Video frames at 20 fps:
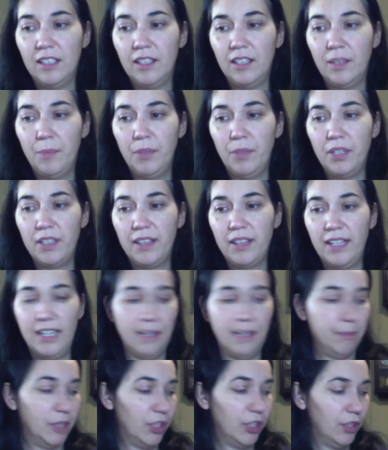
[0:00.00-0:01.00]
book that
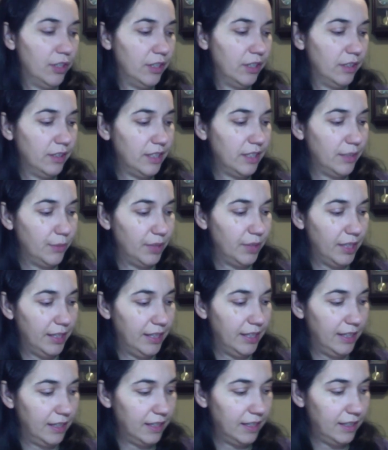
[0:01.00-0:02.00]
I'm currently
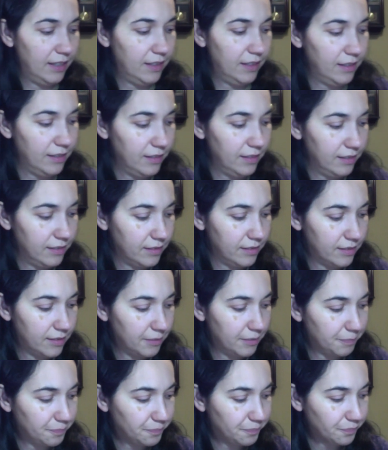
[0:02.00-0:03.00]
reading is
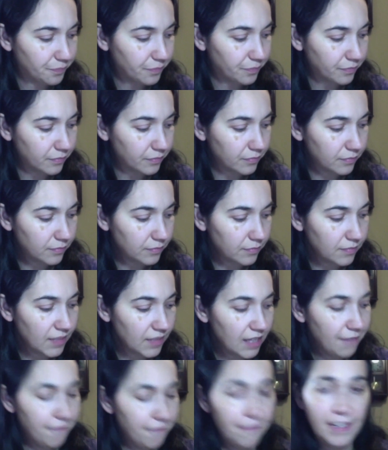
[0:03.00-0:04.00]

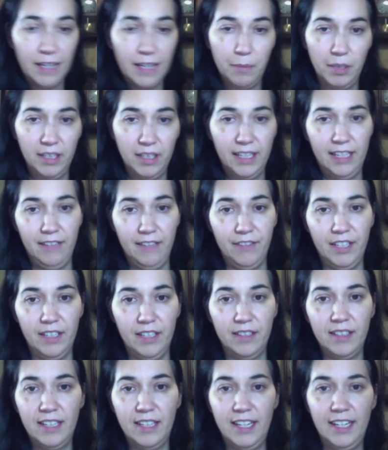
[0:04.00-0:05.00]

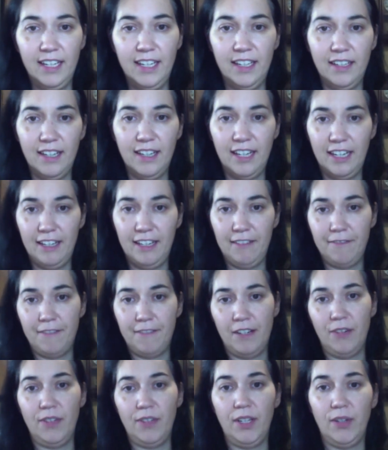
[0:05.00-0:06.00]
Fablehaven, and I
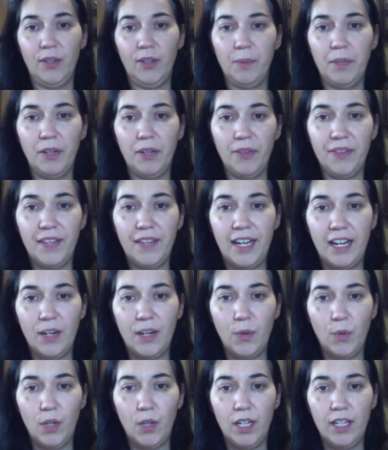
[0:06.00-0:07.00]
found out about that
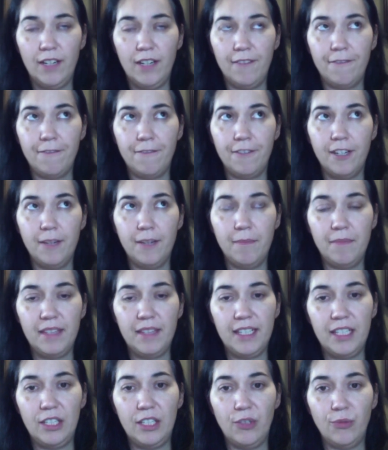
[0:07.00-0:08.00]
one from
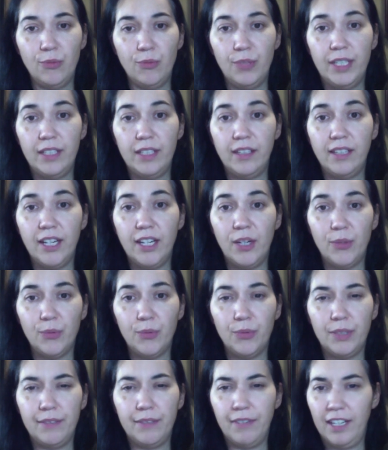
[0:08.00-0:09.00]
the Read Aloud
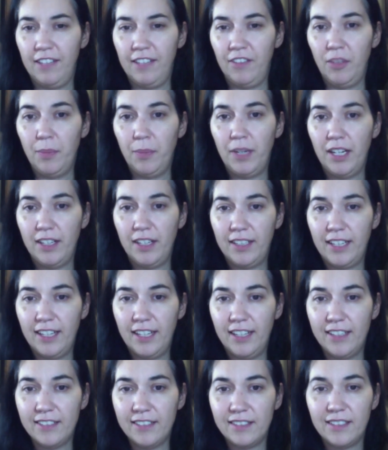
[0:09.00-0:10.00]
Revival
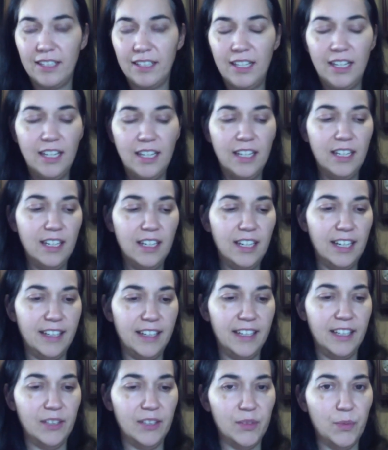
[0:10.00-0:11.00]
podcast. I
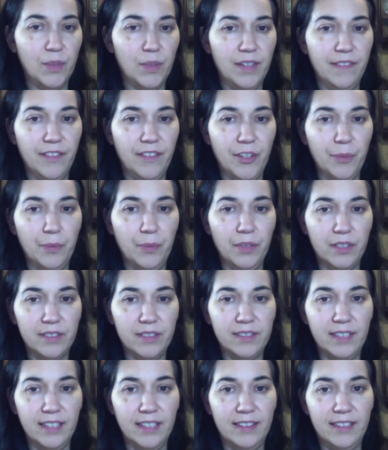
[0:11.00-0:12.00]
think it's one of their books
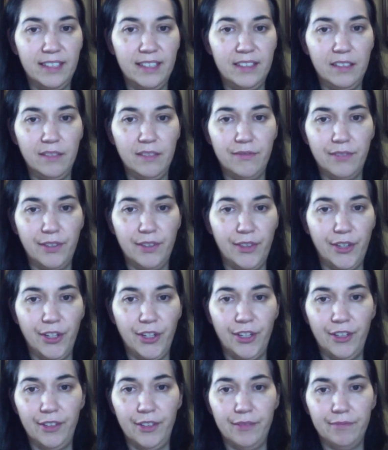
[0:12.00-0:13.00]
that they did for
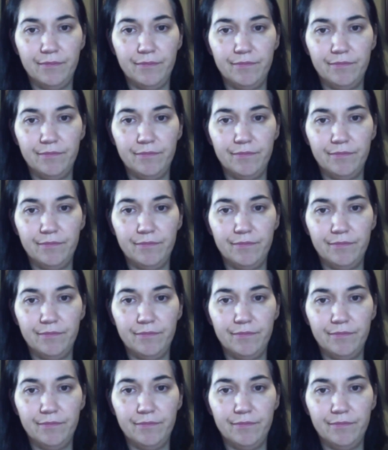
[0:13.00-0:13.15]
their